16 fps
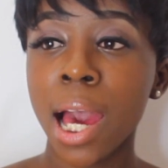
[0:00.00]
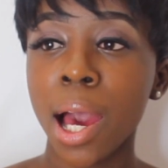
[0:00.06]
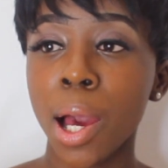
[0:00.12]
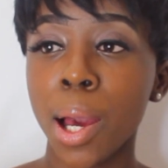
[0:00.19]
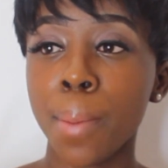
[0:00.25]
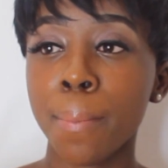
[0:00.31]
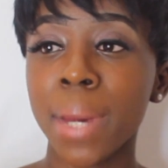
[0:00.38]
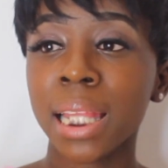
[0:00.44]

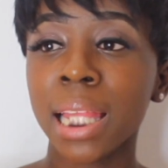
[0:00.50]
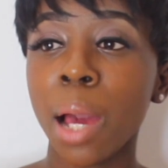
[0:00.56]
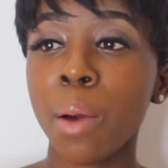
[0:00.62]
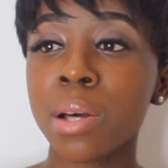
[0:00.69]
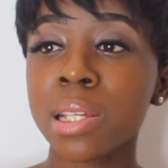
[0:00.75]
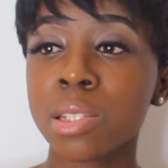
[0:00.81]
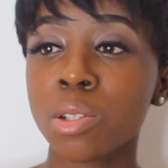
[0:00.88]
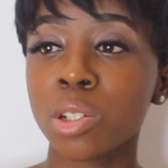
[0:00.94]

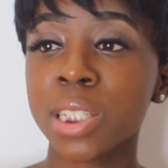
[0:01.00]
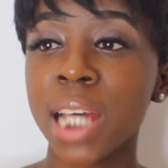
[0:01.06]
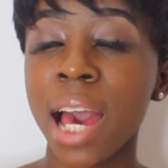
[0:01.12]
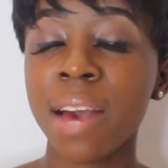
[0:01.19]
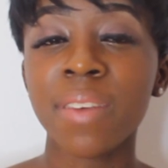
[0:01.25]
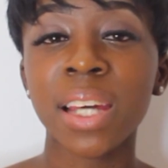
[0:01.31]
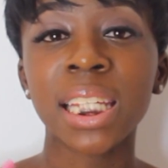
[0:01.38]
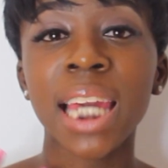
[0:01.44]
allow us not to
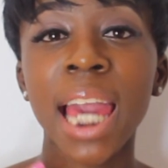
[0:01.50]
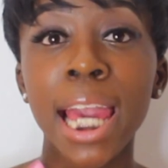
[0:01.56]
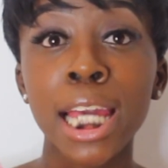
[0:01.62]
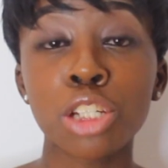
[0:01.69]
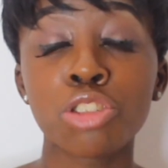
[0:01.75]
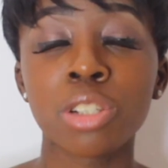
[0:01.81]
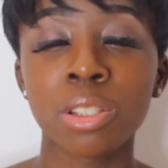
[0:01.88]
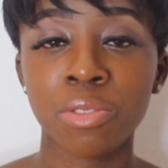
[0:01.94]
have any
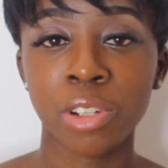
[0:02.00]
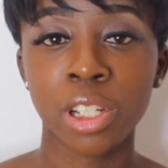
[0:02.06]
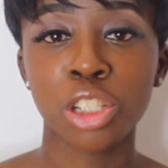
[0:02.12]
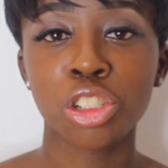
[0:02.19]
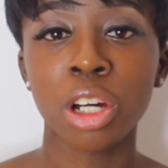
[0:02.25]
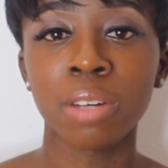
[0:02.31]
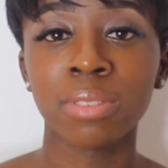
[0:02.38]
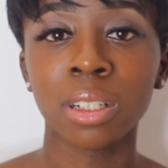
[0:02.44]
hatred for
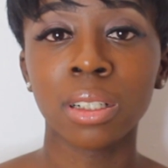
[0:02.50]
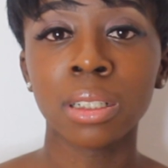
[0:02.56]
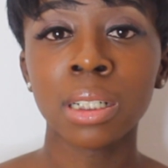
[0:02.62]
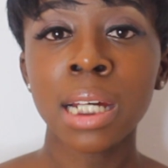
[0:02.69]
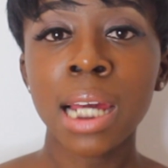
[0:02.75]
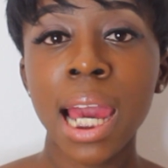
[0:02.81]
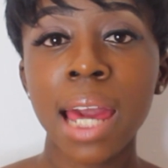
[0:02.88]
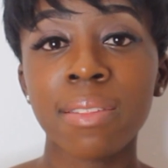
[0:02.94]
each other.
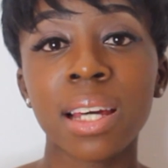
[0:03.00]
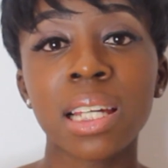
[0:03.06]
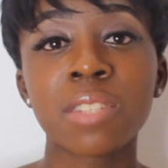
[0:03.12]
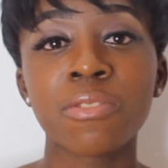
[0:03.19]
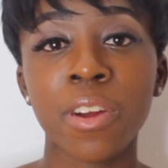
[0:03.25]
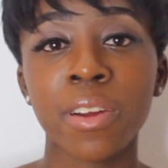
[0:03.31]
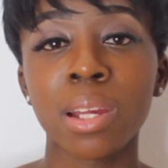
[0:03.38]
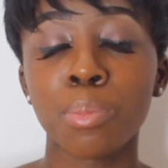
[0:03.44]
And that
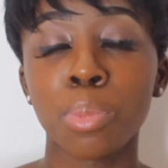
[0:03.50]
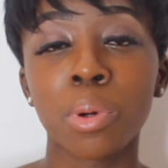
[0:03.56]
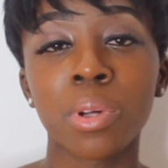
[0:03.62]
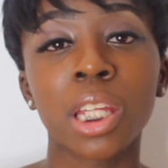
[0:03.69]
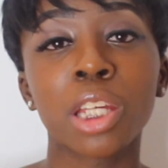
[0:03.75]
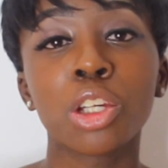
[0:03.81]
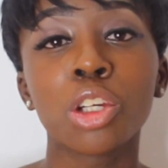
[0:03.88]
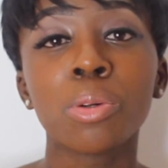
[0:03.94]
is very
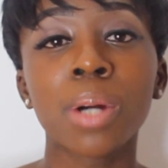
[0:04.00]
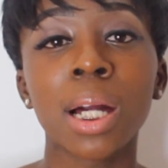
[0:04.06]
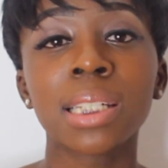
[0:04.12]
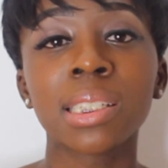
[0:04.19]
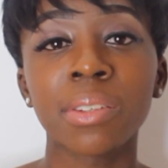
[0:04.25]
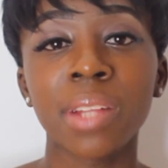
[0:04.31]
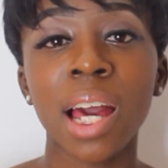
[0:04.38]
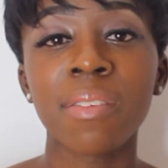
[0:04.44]
important, that you
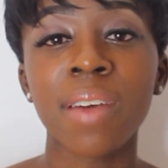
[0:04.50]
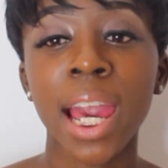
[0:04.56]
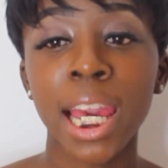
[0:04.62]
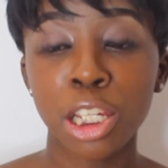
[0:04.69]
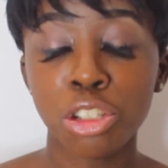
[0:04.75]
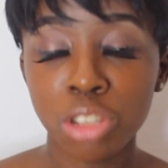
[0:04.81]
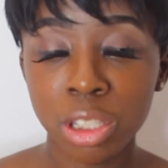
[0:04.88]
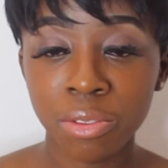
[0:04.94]
guys don't have
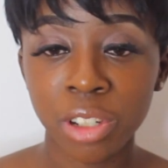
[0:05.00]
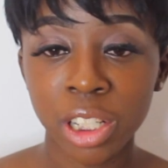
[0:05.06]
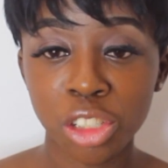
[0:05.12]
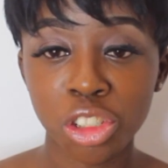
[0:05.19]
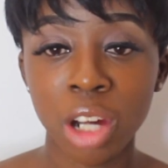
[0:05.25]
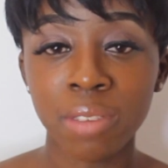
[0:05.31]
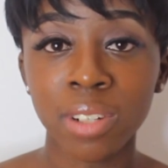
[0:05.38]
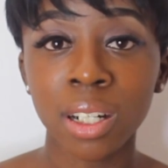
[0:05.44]
hatred for
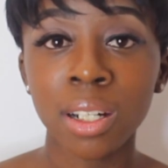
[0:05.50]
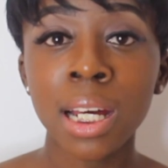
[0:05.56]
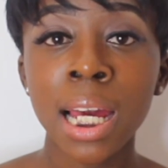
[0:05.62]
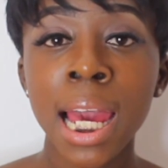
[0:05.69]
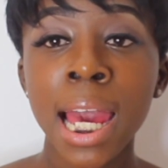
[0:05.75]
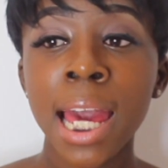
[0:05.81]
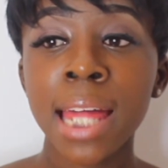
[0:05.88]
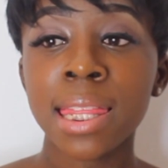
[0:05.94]
each other,
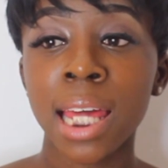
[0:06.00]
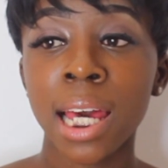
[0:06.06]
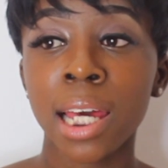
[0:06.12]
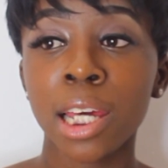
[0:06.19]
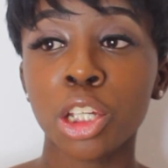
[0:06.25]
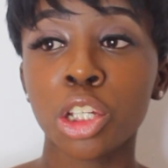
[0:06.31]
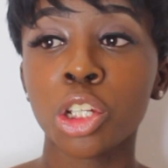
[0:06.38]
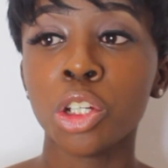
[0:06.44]

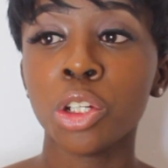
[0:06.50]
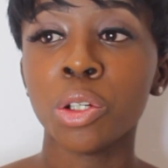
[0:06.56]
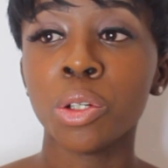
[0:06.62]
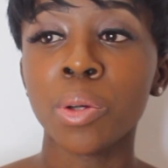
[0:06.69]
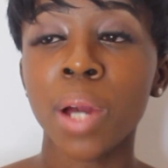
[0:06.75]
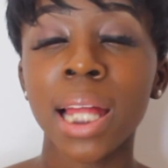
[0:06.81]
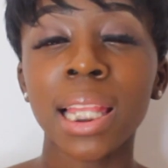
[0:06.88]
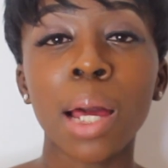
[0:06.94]
that
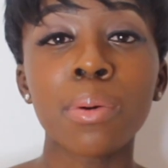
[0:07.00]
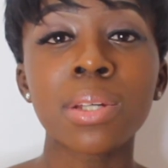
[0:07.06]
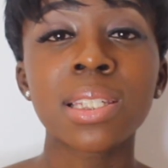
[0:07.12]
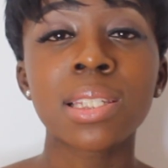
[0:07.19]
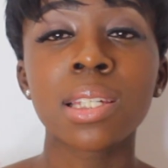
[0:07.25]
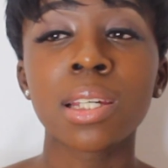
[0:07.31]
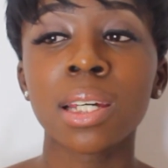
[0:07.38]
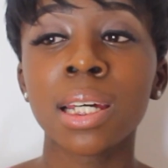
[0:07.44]
you allow
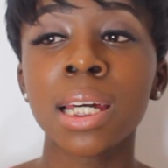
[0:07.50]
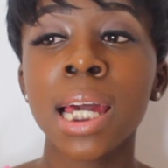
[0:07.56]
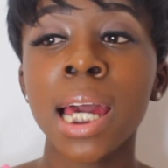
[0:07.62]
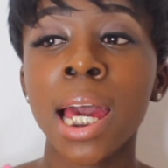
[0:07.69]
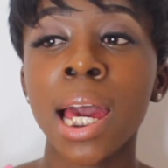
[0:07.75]
us to